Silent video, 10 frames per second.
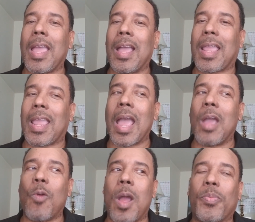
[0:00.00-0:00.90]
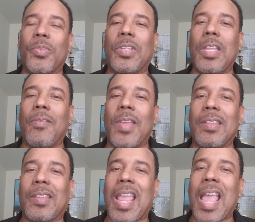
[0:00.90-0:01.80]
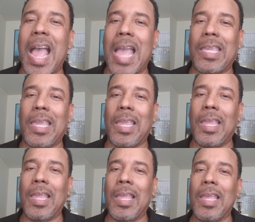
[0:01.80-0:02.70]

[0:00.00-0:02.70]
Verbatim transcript: a guy who I perceive as cocky